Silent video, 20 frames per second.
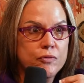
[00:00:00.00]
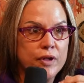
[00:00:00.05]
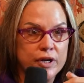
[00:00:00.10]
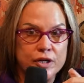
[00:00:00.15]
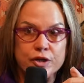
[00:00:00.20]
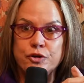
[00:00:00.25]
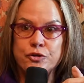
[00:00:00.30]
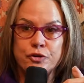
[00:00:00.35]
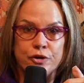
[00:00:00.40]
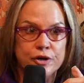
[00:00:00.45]

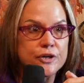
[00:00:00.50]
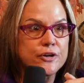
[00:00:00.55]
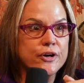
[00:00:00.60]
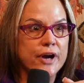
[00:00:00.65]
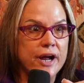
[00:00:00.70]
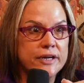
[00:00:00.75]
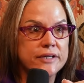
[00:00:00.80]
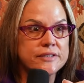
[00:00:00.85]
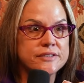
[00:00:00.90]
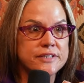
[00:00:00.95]
Like, you're going to
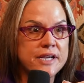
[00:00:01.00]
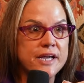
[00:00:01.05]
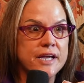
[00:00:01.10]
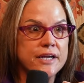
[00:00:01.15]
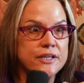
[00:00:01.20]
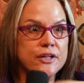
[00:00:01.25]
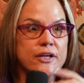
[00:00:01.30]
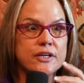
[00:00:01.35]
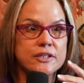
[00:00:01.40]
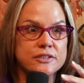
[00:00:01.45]
crack his
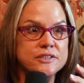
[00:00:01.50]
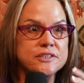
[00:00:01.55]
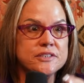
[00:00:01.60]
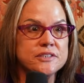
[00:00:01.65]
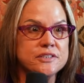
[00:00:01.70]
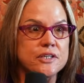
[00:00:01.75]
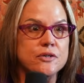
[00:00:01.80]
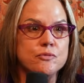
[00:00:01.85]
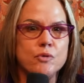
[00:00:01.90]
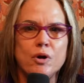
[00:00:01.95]
egg. Like, this
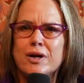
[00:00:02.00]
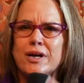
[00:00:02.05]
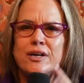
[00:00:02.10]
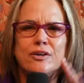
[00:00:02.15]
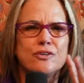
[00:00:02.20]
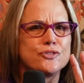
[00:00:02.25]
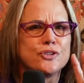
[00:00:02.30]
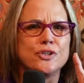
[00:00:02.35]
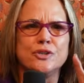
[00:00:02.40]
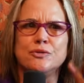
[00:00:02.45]
isn't going to work. I
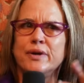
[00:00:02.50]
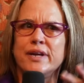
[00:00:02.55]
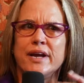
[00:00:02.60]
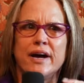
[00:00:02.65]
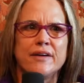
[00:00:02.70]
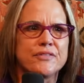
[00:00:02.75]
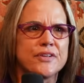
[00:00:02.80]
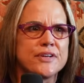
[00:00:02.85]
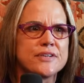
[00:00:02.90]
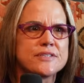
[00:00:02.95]
go, no, we
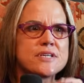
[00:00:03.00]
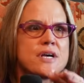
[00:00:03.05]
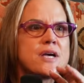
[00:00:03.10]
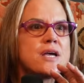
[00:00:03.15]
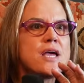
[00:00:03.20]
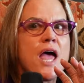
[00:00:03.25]
got this.